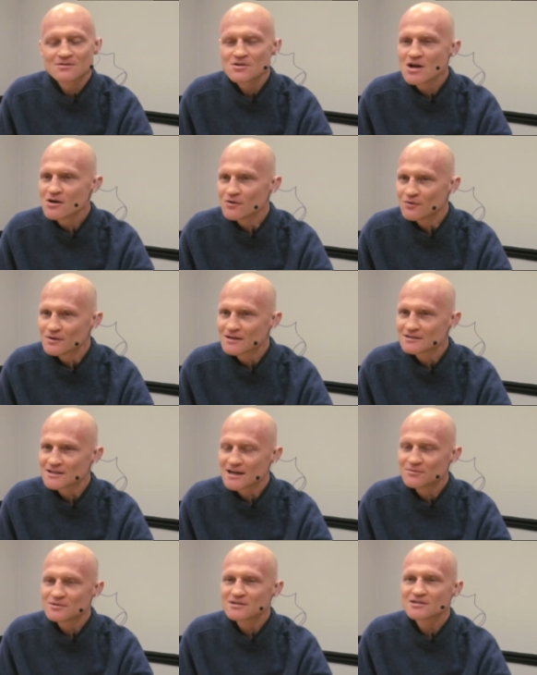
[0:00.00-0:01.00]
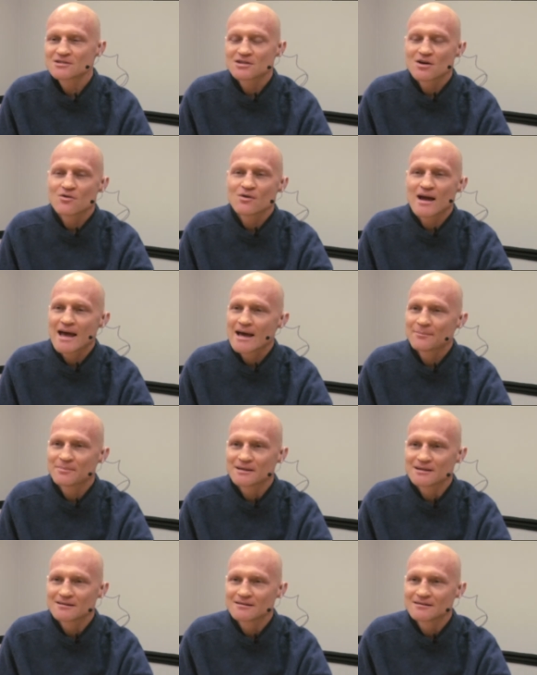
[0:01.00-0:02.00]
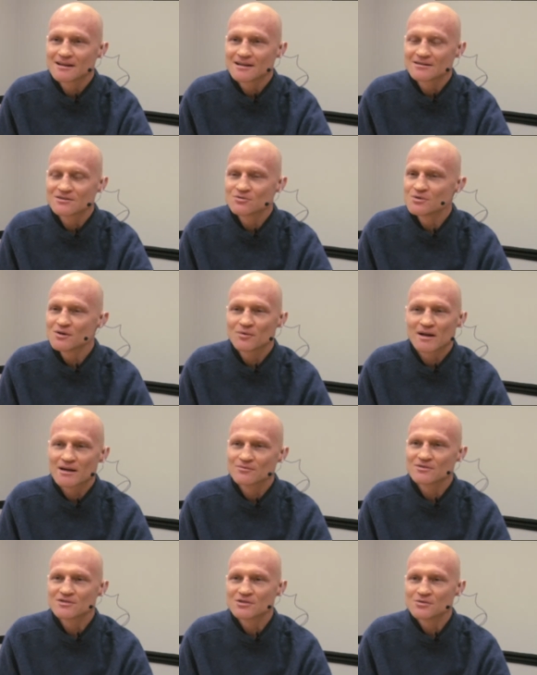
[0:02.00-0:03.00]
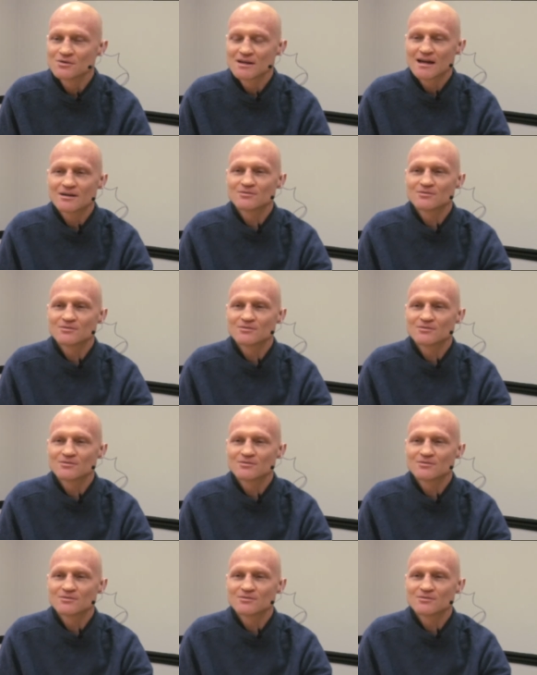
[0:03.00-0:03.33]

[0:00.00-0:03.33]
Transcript: no, because I was so happy, like doing what I was doing.